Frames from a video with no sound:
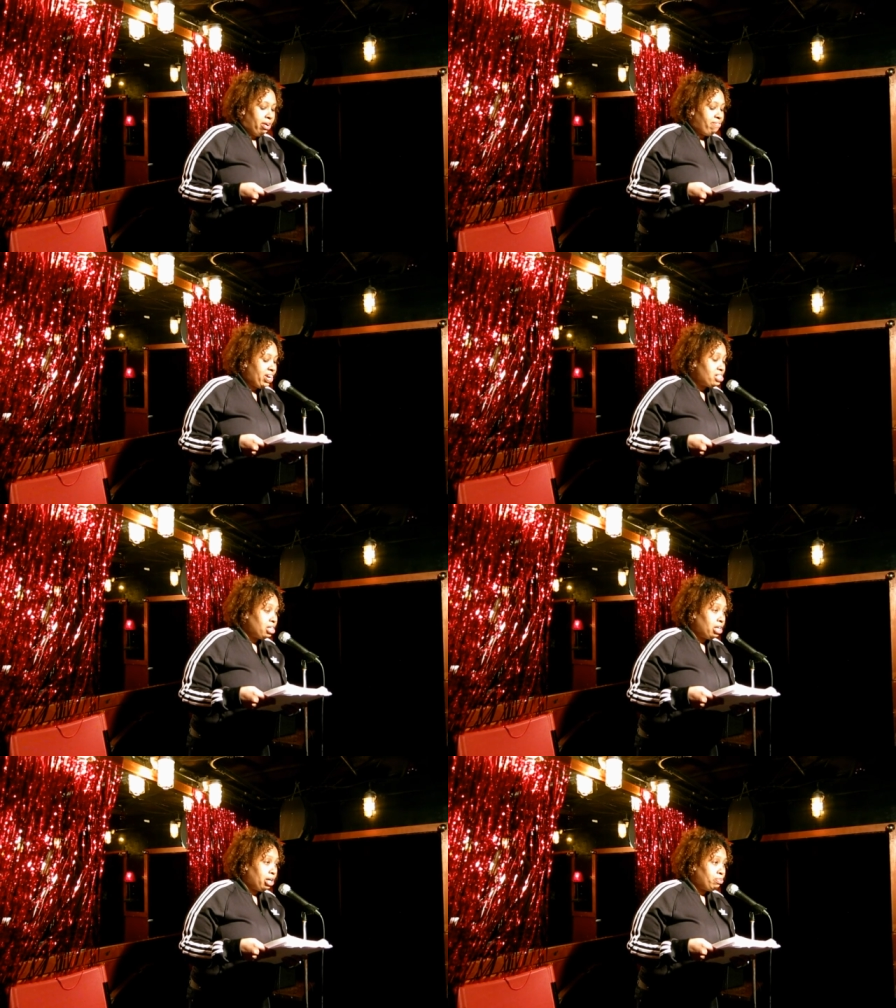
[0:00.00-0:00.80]

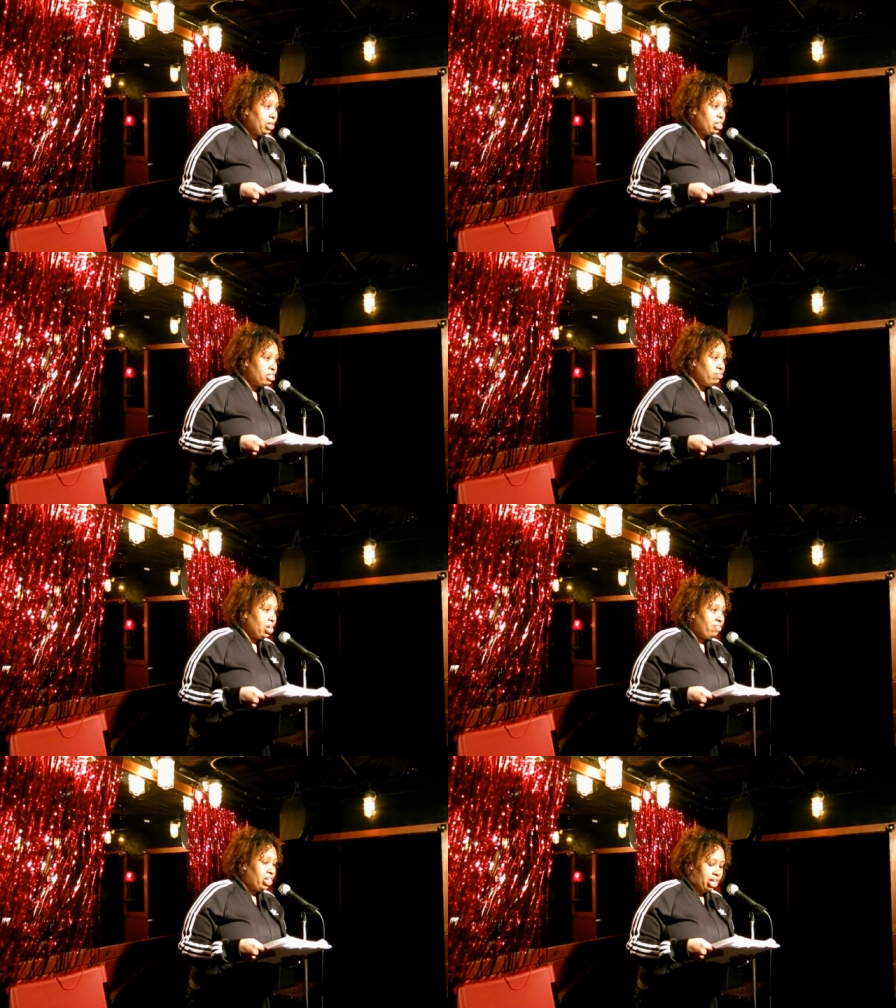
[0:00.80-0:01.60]
Facing the emptiness of
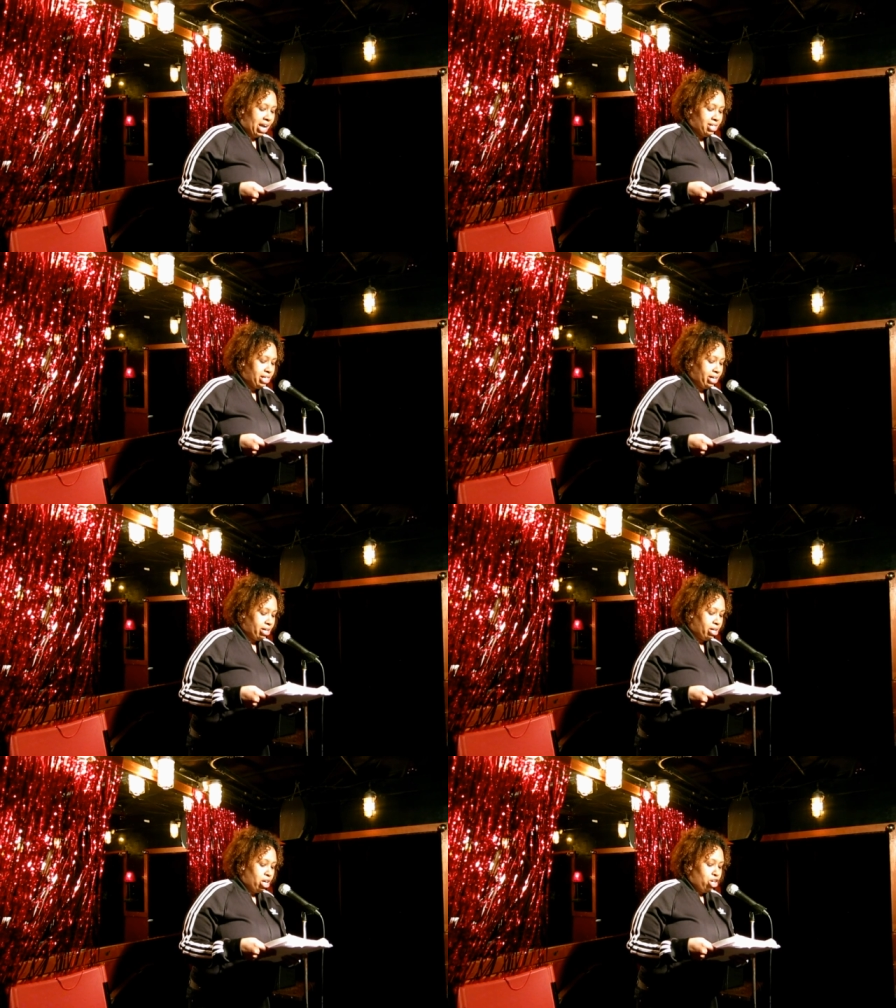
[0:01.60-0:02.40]
loving an
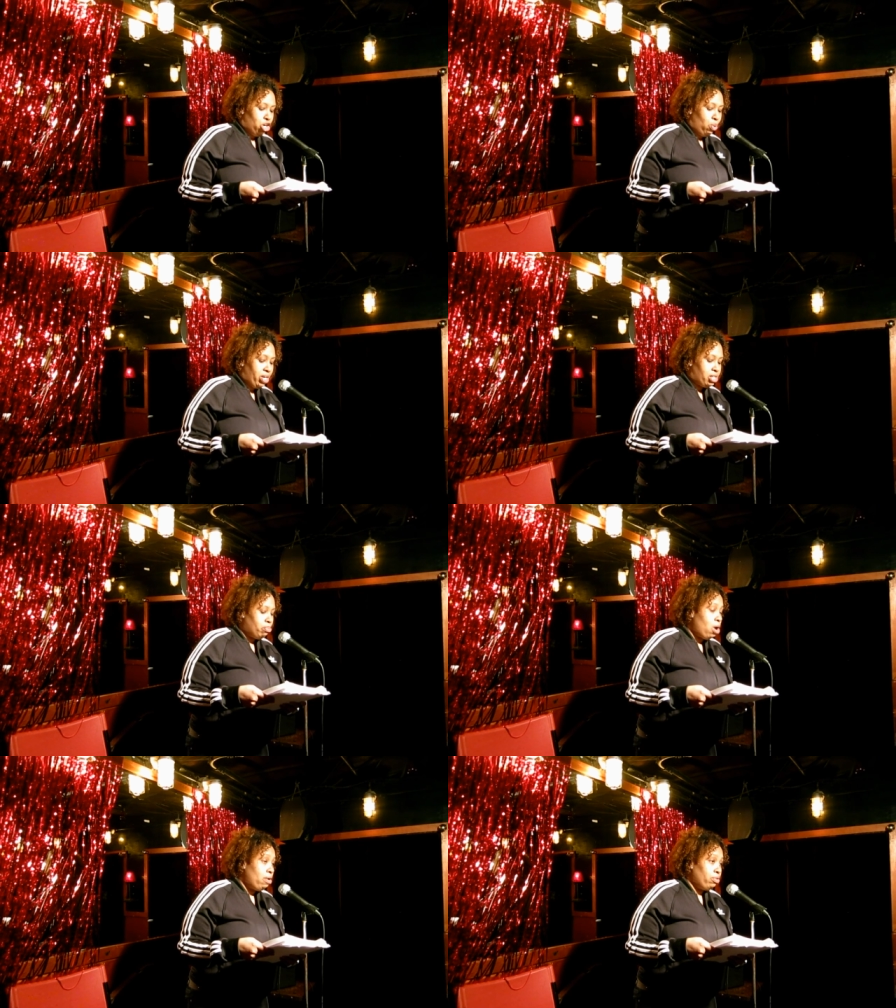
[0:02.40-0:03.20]
idea, knowing
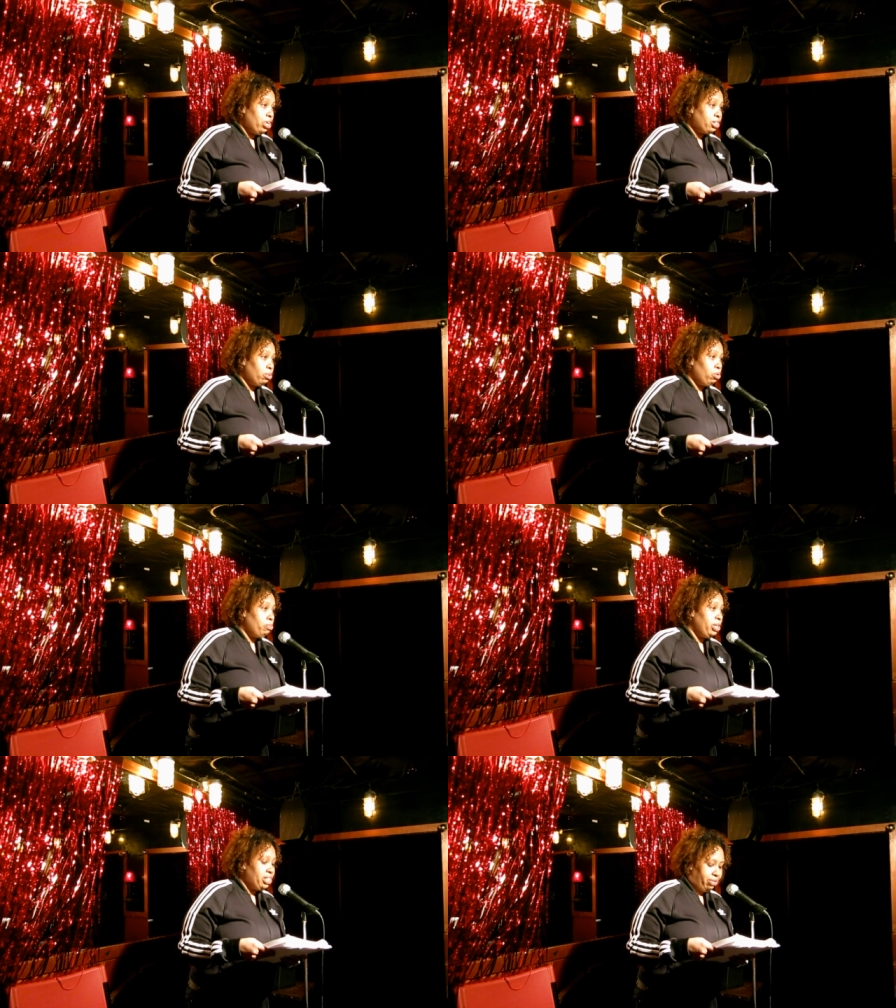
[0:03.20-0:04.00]
tomorrow nothing will
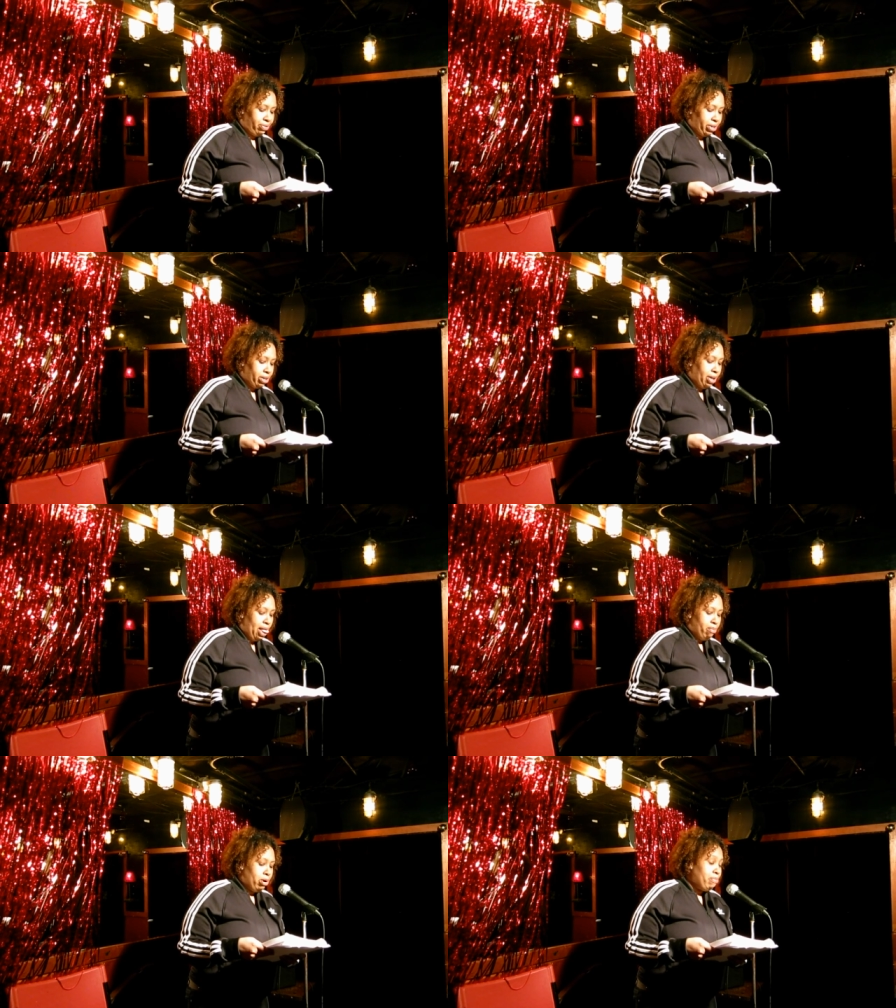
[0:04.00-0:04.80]
be different.
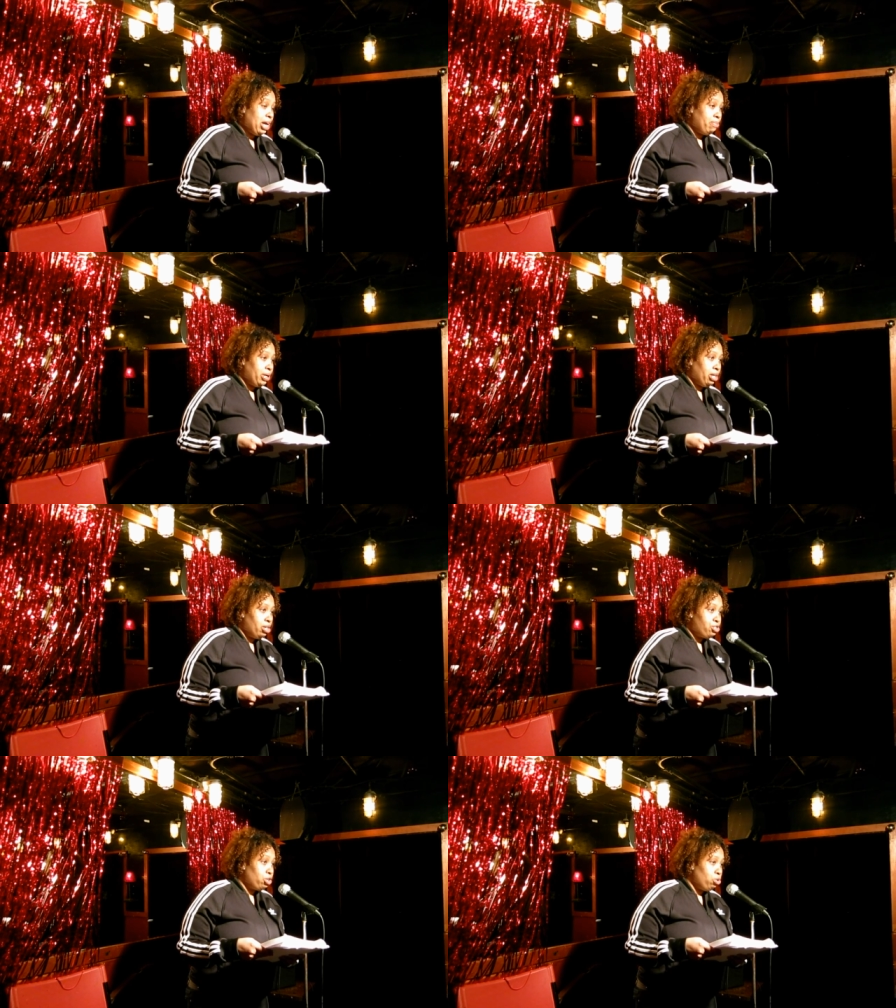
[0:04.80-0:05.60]
But maybe,
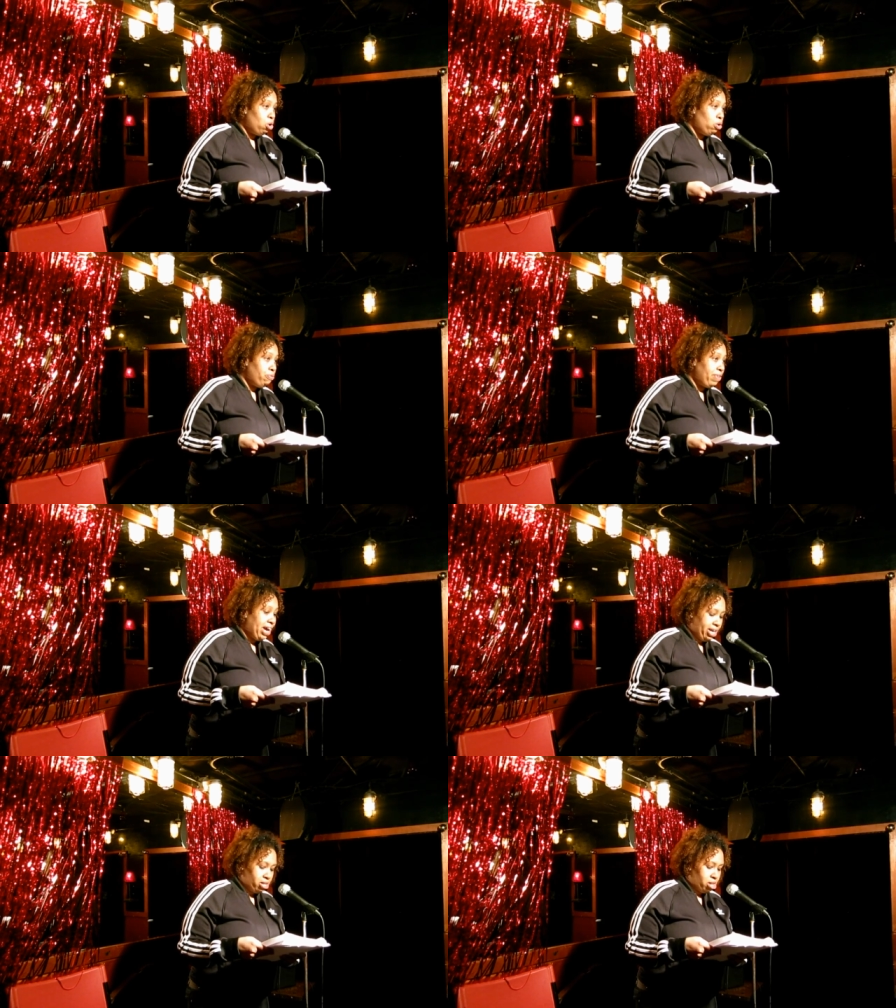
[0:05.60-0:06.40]
so you hold
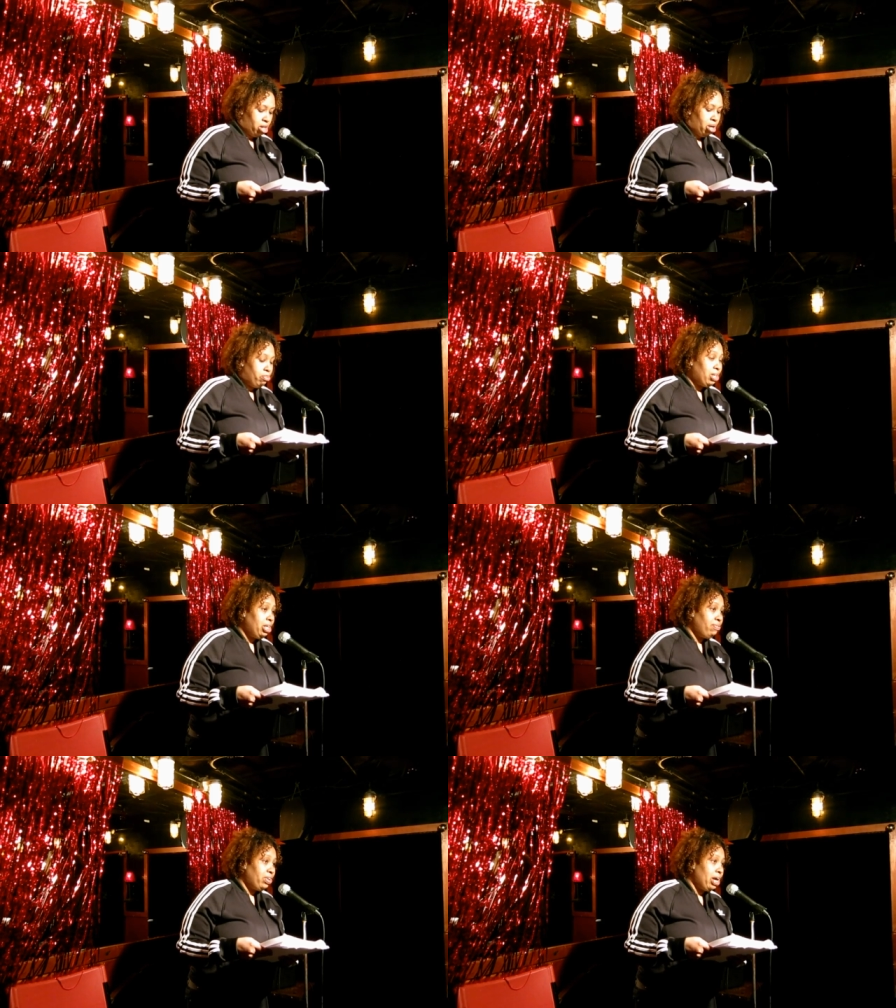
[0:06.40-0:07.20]
fast,
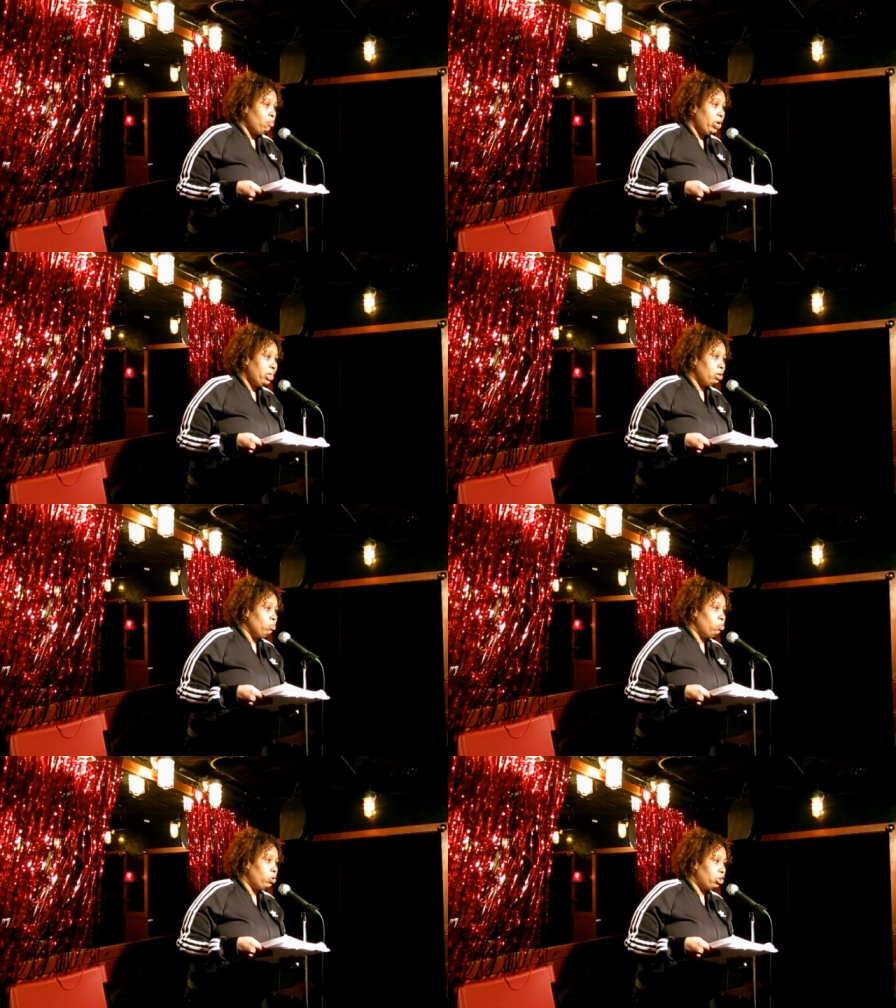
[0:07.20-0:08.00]
believing that waiting
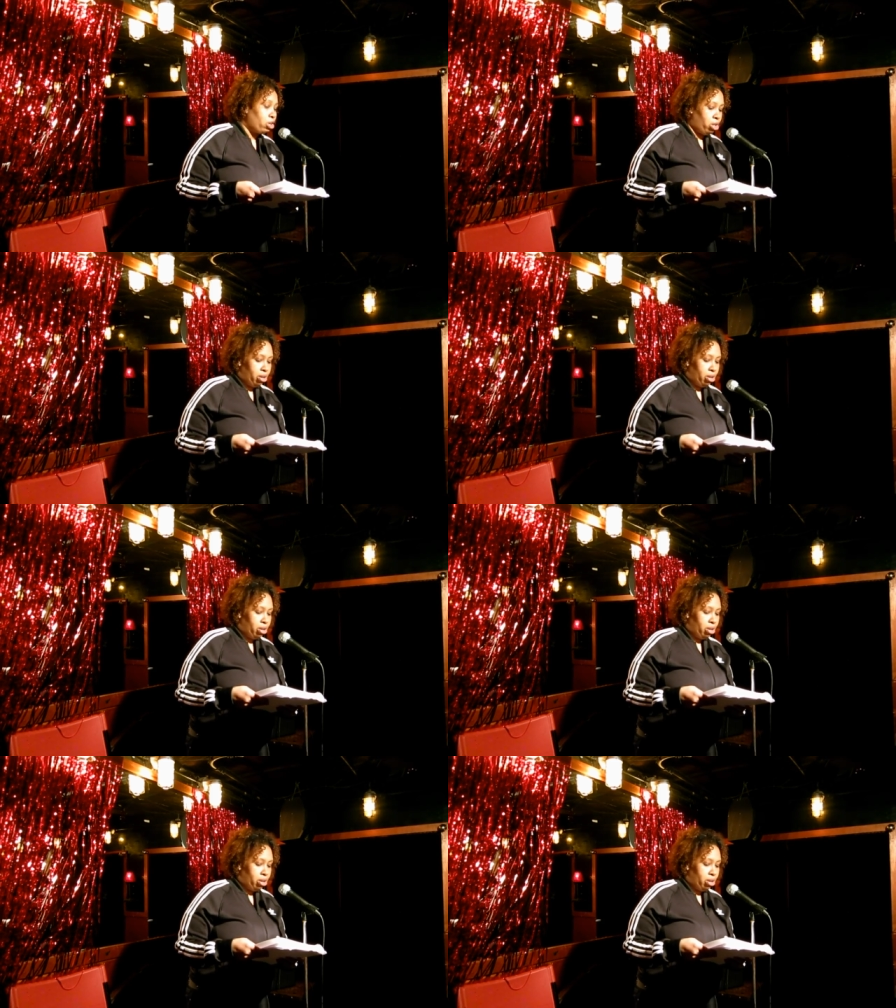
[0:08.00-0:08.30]
will work.